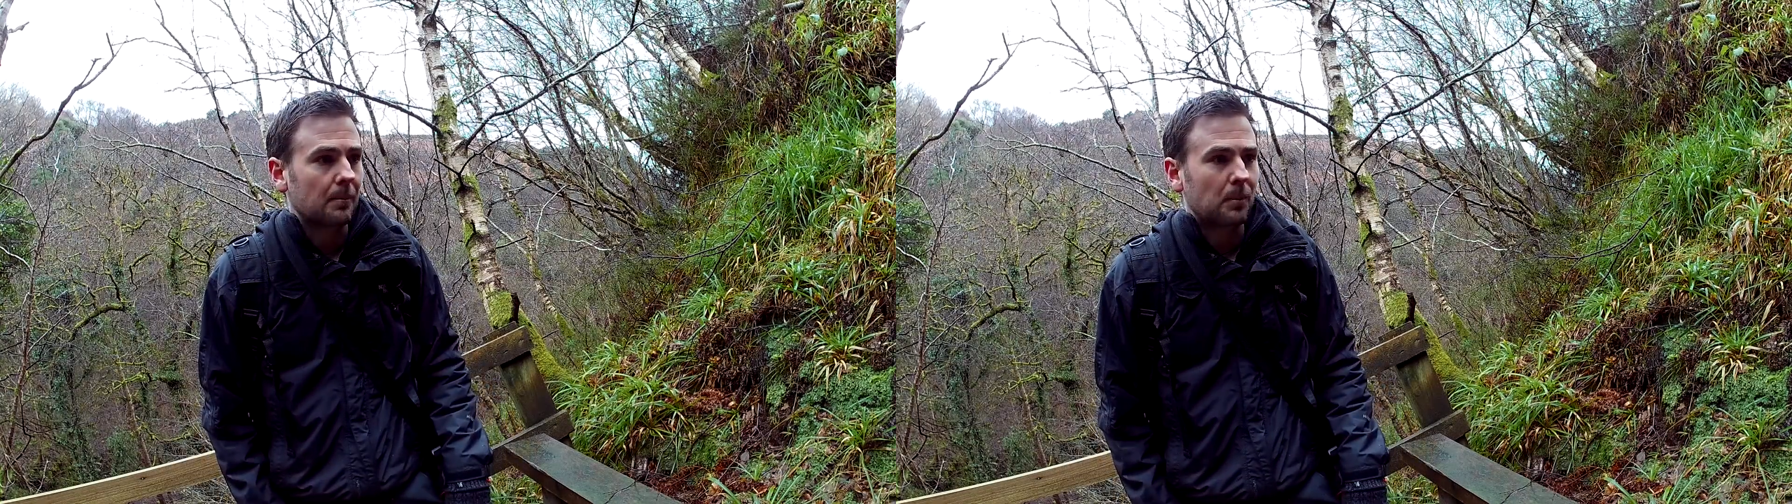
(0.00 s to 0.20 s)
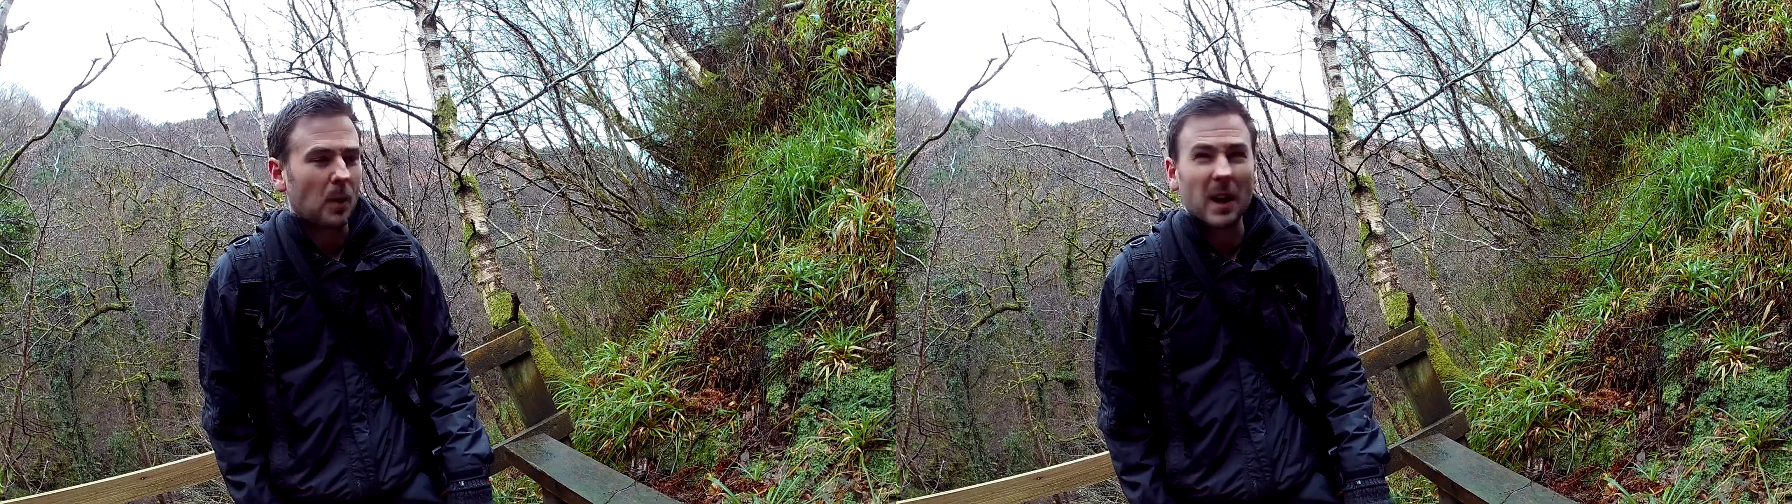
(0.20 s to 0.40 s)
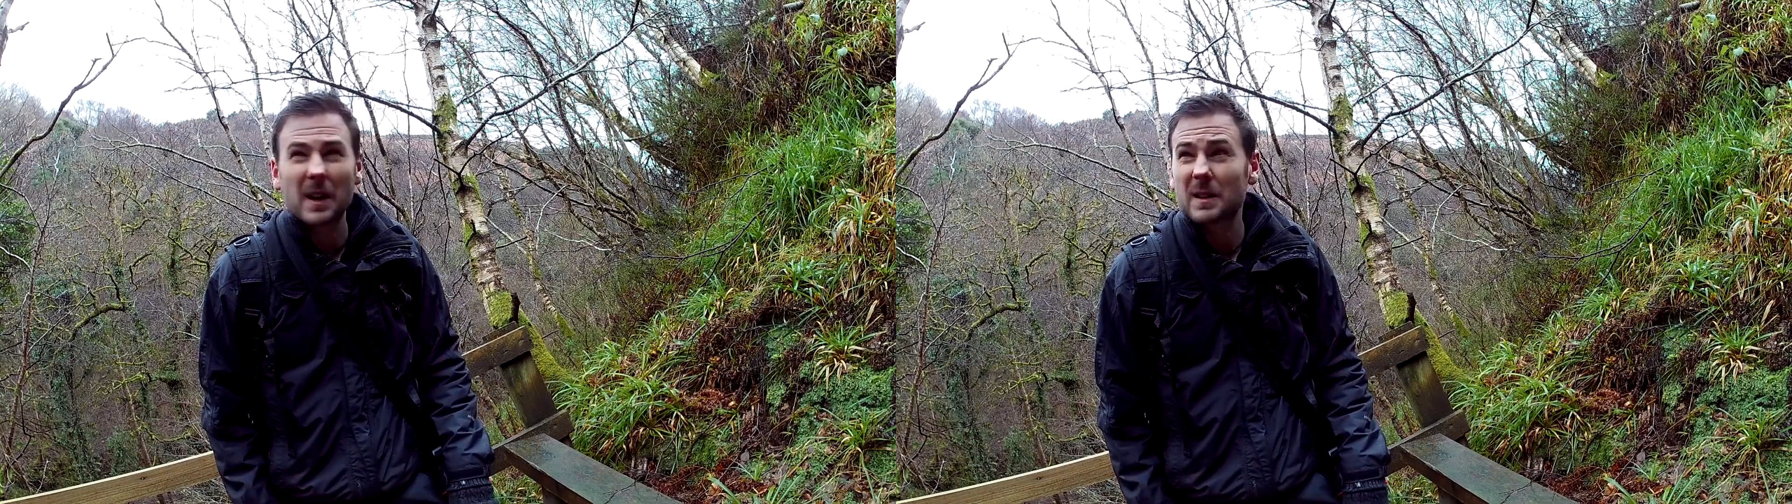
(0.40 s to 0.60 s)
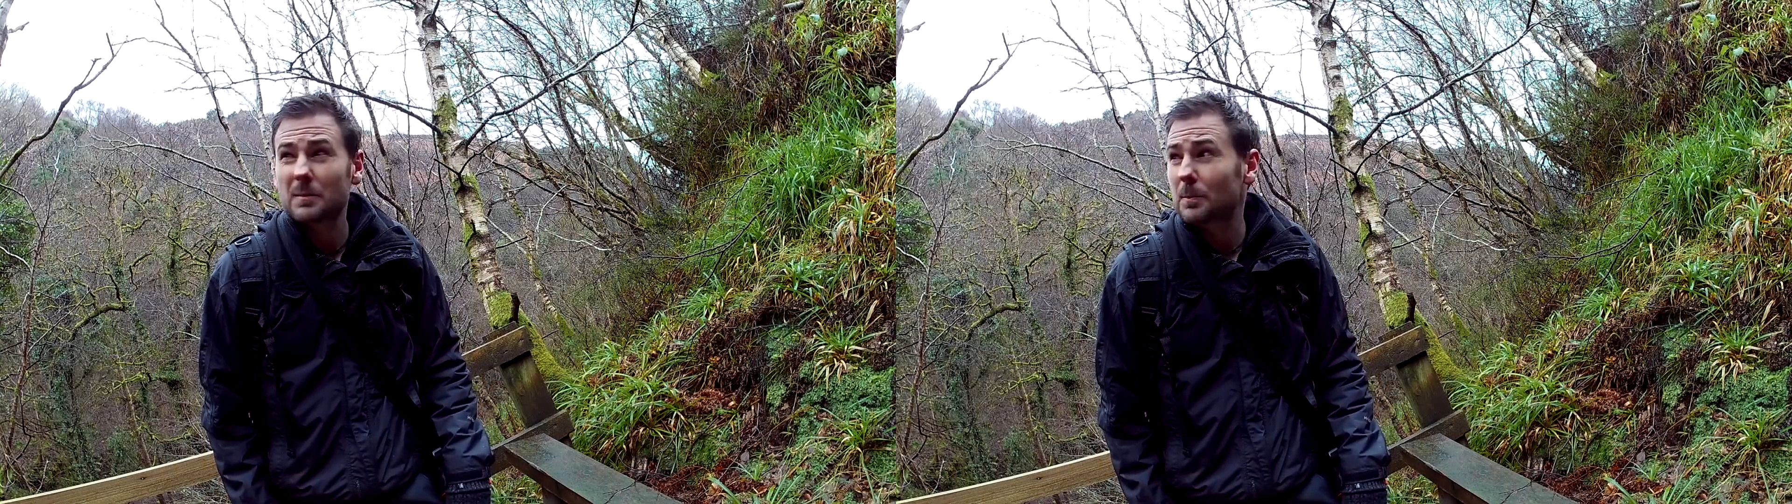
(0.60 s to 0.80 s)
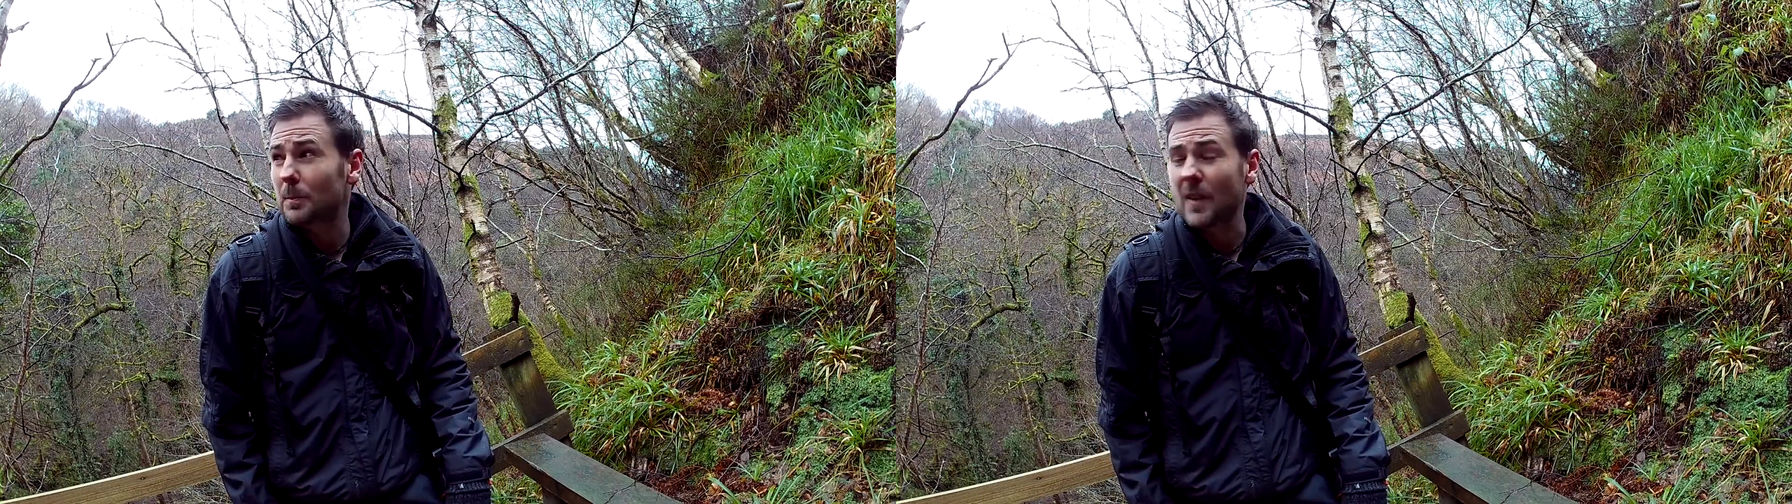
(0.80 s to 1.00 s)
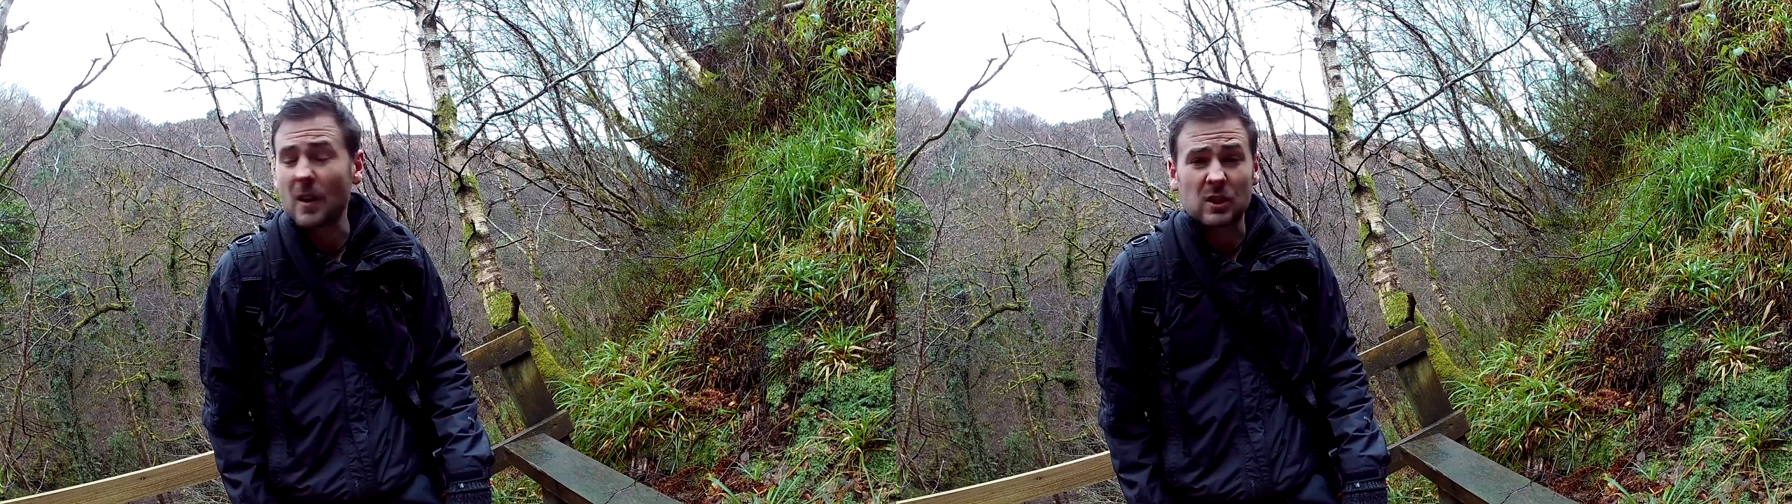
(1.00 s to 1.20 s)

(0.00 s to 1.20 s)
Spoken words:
But very